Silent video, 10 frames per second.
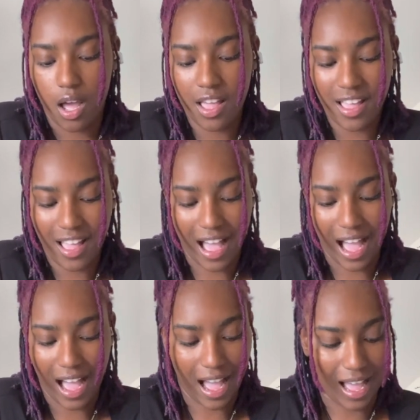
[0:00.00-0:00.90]

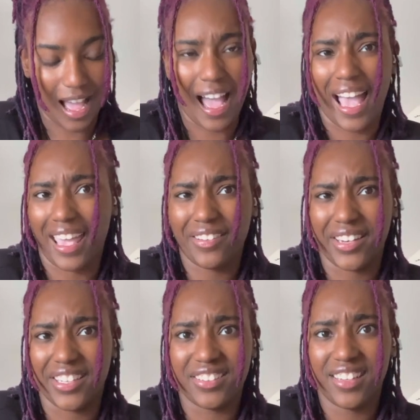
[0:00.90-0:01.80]
I don't
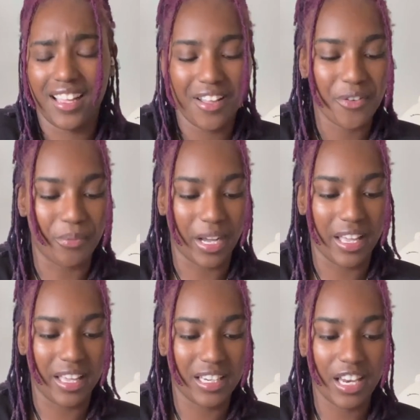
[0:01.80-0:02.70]
know,
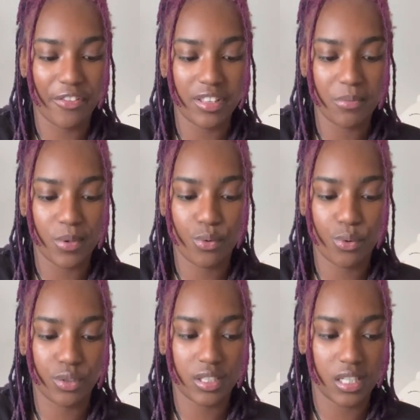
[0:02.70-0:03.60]
but it'd definitely be
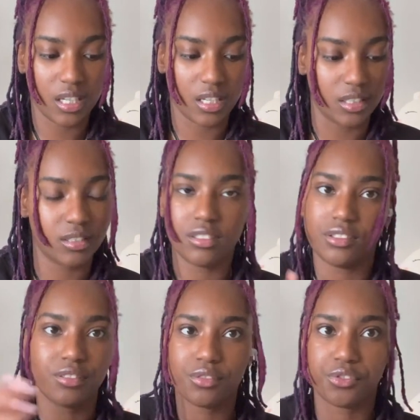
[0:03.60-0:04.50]
cool to
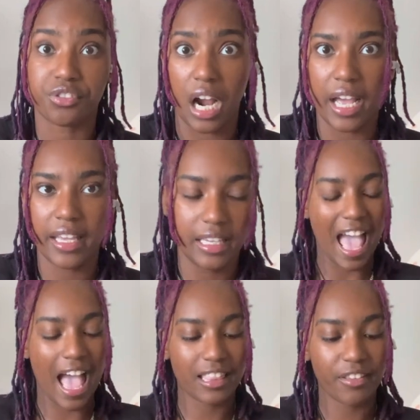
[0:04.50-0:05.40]
try
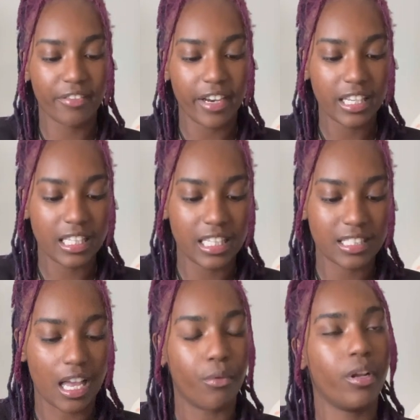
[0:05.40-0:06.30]
at the very least,
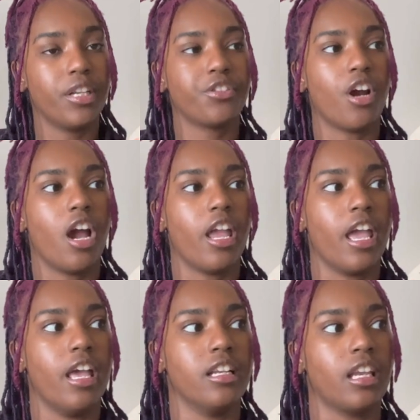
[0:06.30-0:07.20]
I want to try
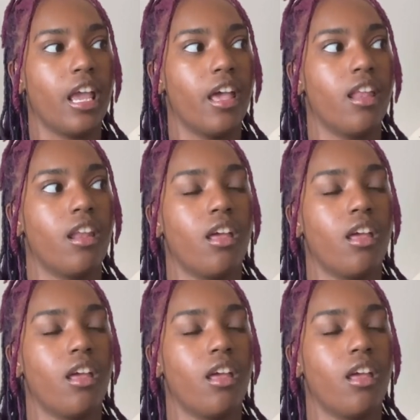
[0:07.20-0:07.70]
and get